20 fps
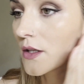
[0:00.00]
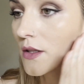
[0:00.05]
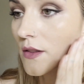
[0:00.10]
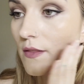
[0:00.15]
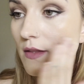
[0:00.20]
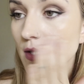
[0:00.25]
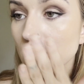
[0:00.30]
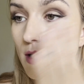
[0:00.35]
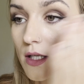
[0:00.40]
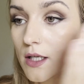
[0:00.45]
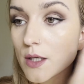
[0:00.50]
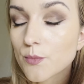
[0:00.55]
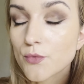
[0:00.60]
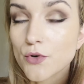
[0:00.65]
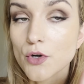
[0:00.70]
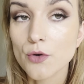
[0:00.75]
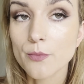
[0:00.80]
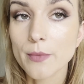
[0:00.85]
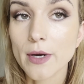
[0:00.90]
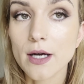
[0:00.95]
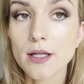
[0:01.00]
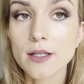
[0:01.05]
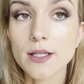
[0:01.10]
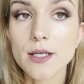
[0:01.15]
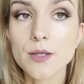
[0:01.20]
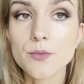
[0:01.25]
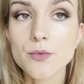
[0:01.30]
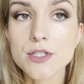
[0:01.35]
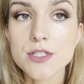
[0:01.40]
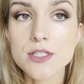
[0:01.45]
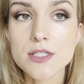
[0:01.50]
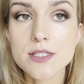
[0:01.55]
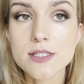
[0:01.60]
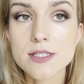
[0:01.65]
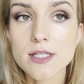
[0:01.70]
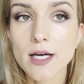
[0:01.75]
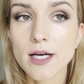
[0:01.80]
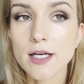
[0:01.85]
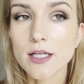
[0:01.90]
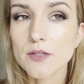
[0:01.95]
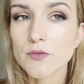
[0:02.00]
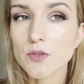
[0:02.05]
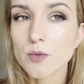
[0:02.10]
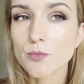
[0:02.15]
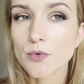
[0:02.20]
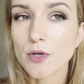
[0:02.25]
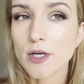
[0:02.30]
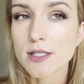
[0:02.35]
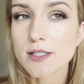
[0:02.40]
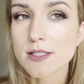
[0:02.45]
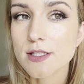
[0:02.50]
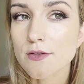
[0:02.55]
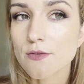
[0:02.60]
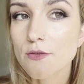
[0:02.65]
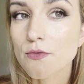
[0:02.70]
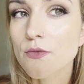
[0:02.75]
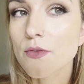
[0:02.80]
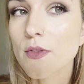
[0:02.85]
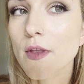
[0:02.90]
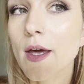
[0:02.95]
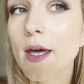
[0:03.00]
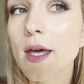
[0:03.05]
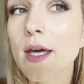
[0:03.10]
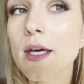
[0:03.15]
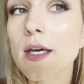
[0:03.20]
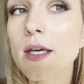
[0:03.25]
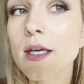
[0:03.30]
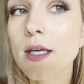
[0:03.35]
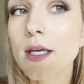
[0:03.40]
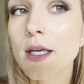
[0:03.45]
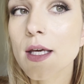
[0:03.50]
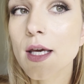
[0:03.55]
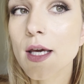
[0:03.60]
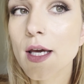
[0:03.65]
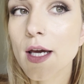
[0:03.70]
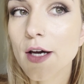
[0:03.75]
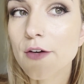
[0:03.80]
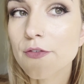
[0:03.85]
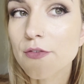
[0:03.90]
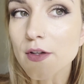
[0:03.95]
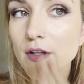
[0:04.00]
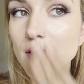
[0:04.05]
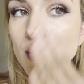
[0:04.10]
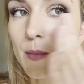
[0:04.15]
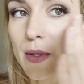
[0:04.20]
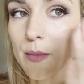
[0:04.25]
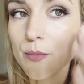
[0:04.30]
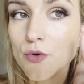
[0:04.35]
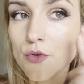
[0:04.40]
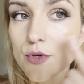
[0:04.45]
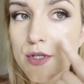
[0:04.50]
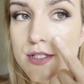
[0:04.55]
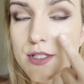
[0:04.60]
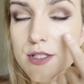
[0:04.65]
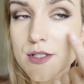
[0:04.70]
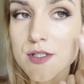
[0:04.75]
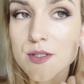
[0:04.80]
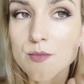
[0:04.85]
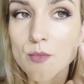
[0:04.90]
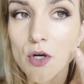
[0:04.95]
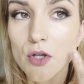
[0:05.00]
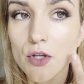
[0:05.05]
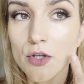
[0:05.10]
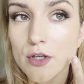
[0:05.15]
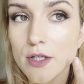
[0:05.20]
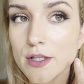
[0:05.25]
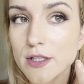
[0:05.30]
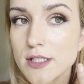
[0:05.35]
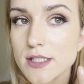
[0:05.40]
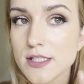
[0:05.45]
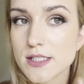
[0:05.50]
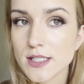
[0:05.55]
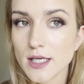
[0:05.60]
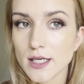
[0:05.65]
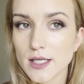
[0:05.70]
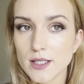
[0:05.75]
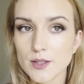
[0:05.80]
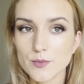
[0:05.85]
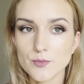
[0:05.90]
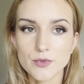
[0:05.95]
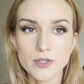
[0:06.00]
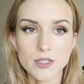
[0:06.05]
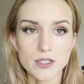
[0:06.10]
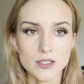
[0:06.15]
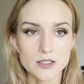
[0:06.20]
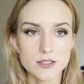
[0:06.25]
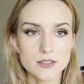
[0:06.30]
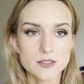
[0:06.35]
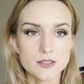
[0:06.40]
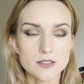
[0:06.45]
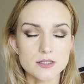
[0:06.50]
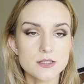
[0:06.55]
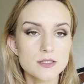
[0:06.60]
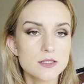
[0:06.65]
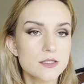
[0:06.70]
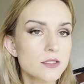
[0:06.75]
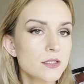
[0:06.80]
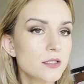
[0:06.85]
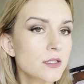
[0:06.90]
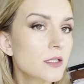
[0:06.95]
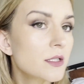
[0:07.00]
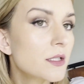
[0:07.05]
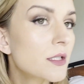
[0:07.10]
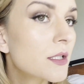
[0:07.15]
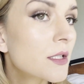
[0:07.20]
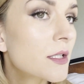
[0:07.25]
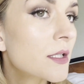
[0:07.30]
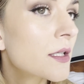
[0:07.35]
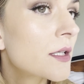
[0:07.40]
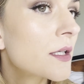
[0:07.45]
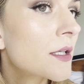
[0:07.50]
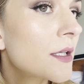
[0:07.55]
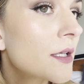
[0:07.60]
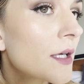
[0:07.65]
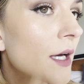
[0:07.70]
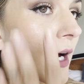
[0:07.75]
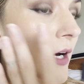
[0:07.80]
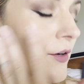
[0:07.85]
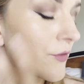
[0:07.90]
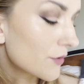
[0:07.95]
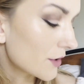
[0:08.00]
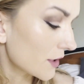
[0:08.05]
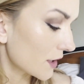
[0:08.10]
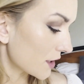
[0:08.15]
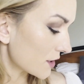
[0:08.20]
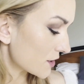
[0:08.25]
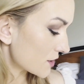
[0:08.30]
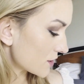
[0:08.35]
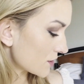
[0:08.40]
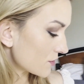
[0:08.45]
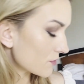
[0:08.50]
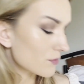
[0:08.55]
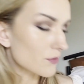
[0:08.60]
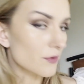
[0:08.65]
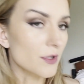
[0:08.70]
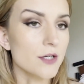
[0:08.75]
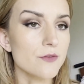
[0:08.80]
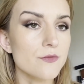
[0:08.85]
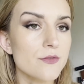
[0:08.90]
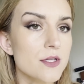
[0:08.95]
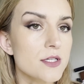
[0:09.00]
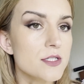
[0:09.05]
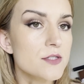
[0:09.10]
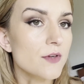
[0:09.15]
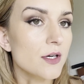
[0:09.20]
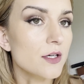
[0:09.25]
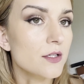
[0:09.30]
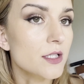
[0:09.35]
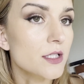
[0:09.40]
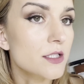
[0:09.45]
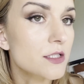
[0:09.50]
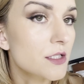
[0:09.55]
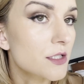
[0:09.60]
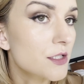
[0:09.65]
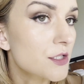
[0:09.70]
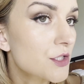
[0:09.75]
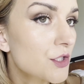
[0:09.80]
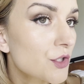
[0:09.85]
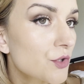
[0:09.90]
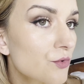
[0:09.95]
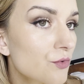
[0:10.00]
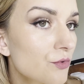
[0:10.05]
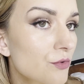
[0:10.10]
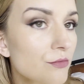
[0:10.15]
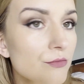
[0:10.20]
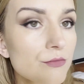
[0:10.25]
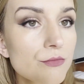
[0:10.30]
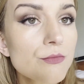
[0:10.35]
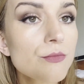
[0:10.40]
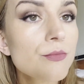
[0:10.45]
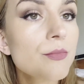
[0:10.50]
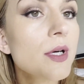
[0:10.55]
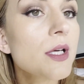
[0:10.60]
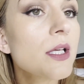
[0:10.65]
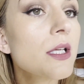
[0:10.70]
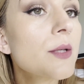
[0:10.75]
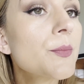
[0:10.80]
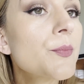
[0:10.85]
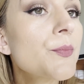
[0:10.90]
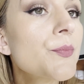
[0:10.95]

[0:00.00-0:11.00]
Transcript: the Pro Palette, which is kind of impressive that I feel like my pores are smaller on this side because I really do love this foundation too. But